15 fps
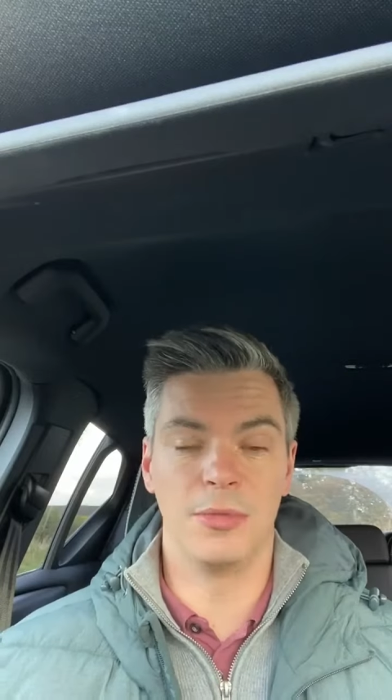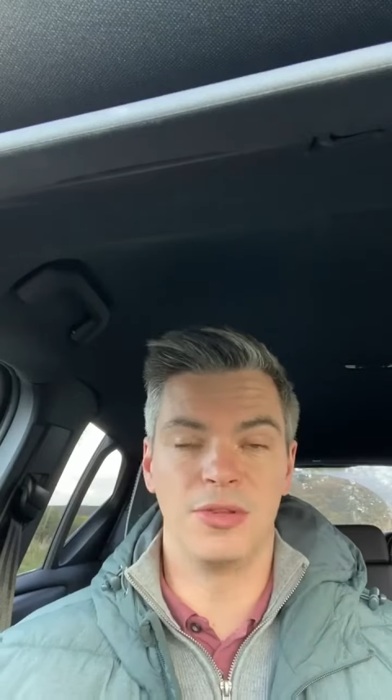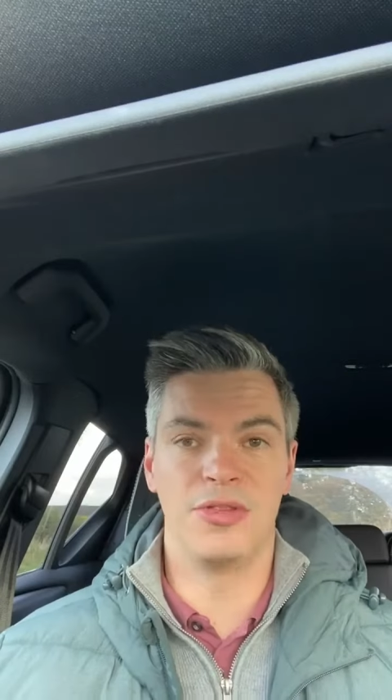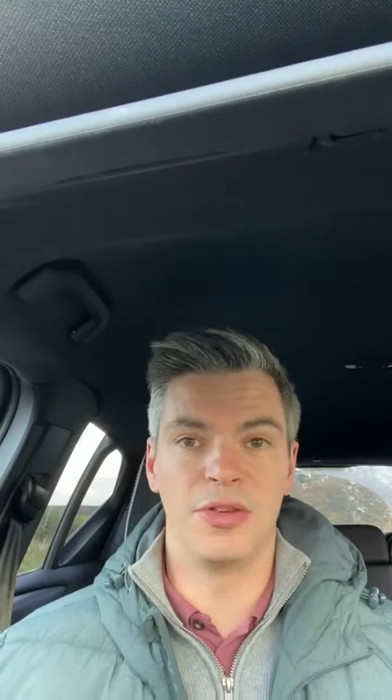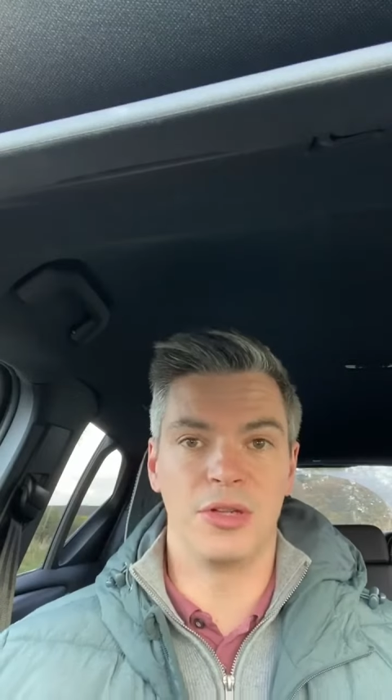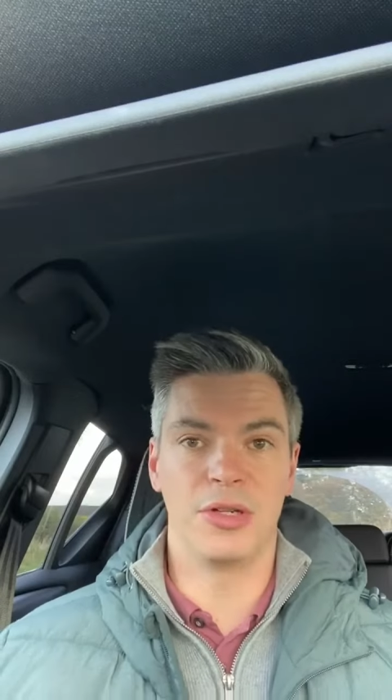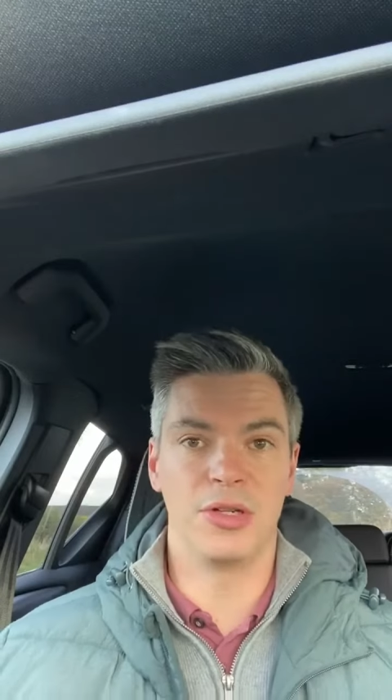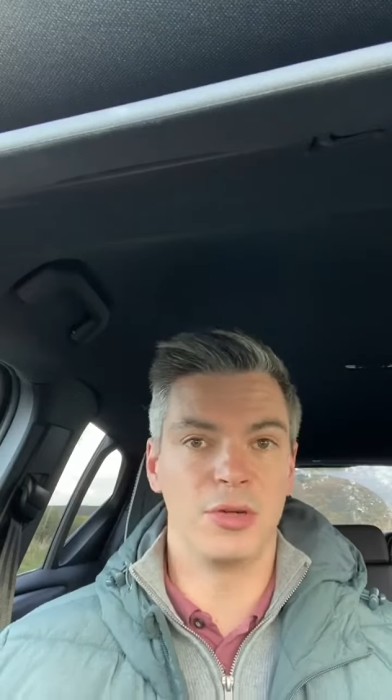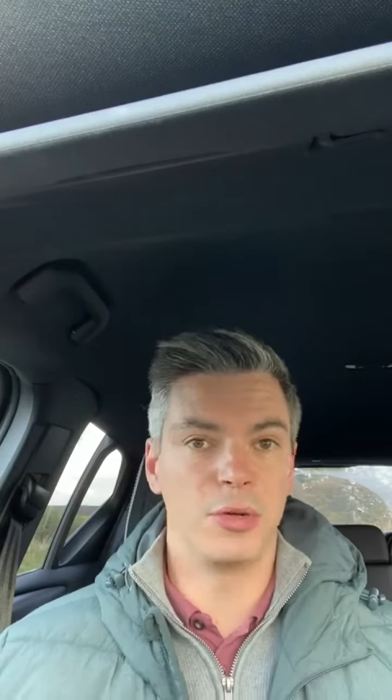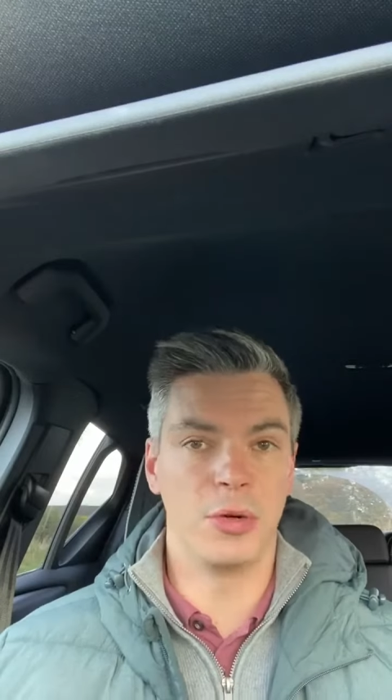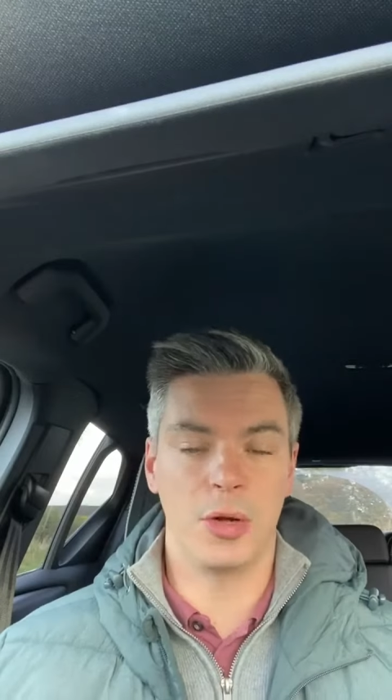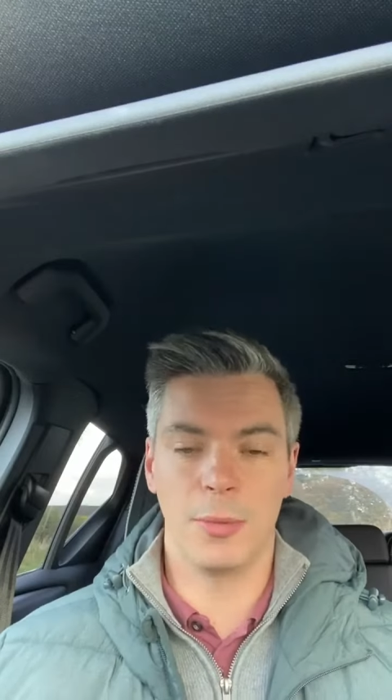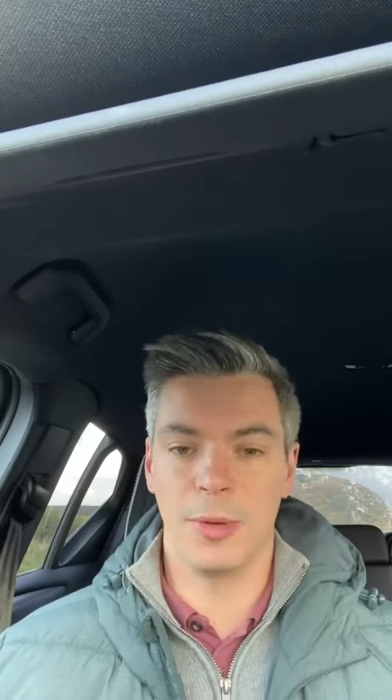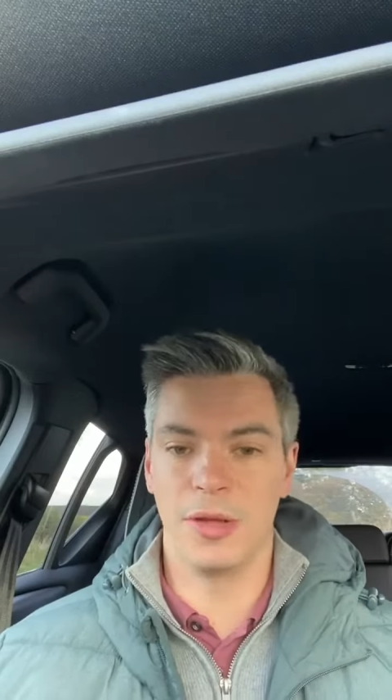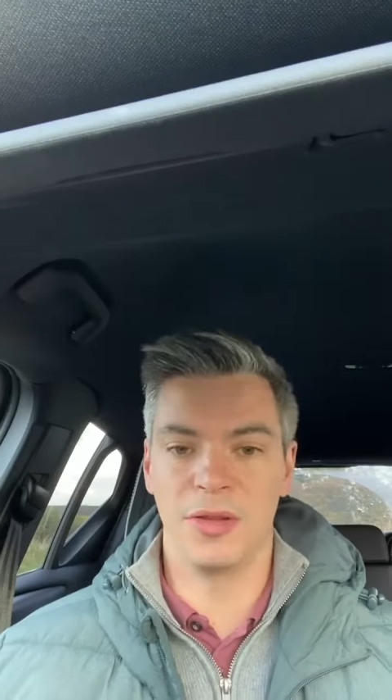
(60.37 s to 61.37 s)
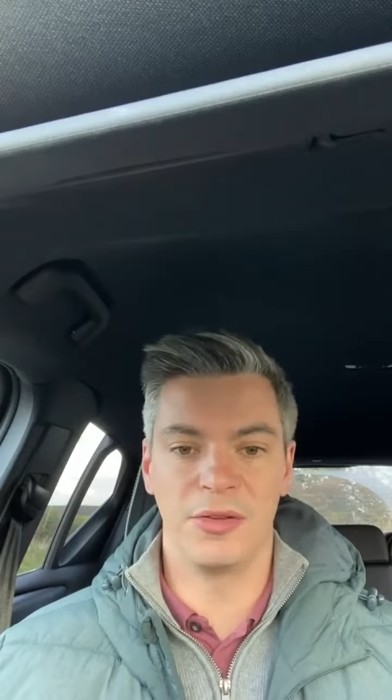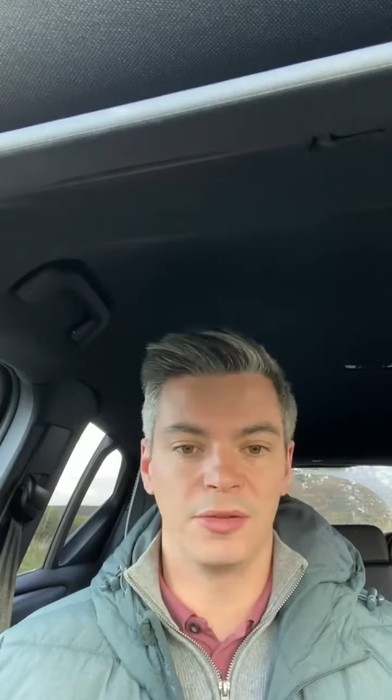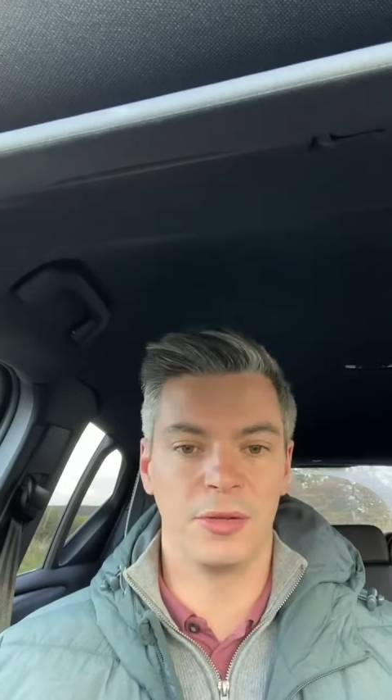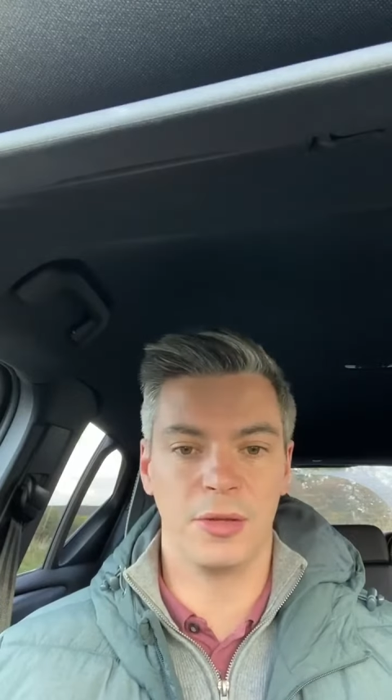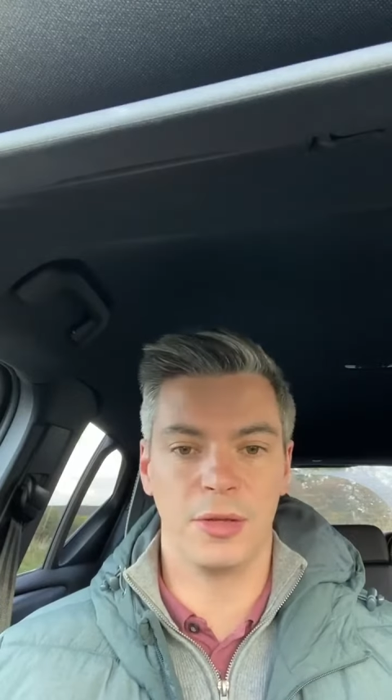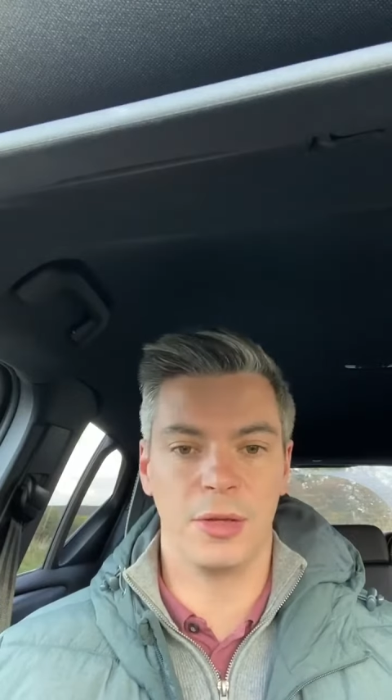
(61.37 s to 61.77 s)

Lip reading: and see you and talk about this,